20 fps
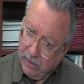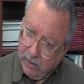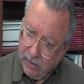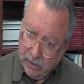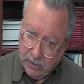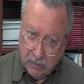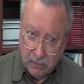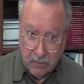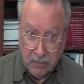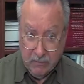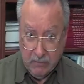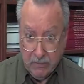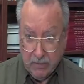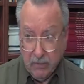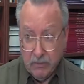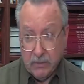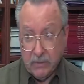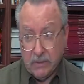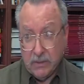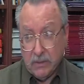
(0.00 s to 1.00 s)
I don't even
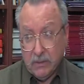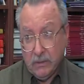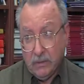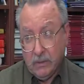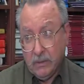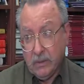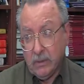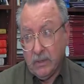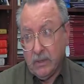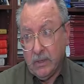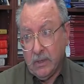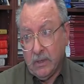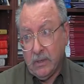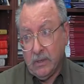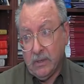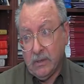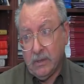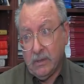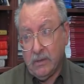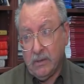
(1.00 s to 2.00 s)
notice
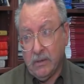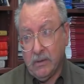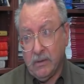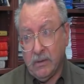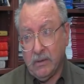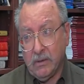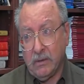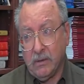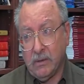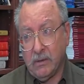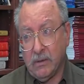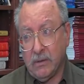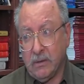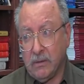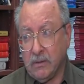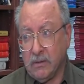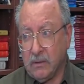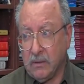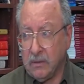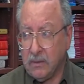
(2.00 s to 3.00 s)
it.
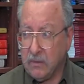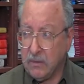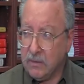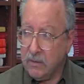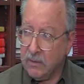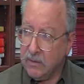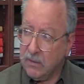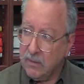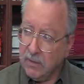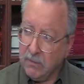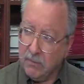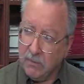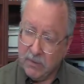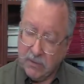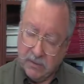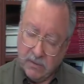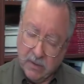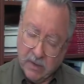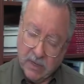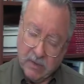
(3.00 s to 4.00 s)

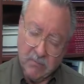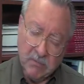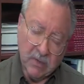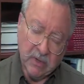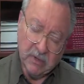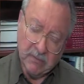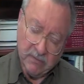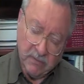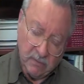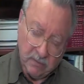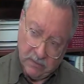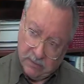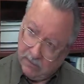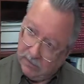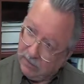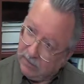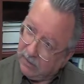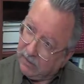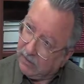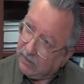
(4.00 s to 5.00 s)
We're talking
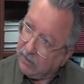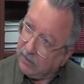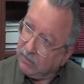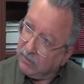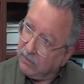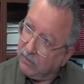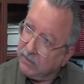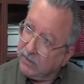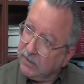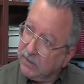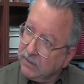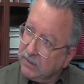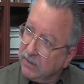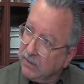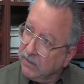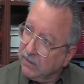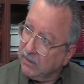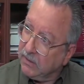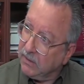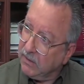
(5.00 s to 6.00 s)
millivolts, which is
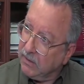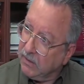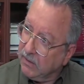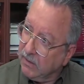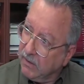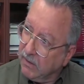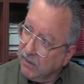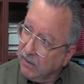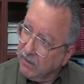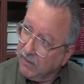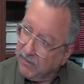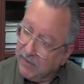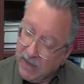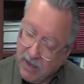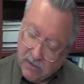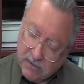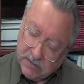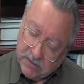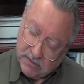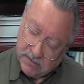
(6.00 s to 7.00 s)

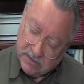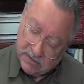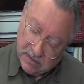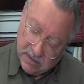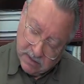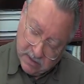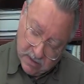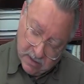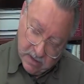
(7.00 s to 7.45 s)
thousandths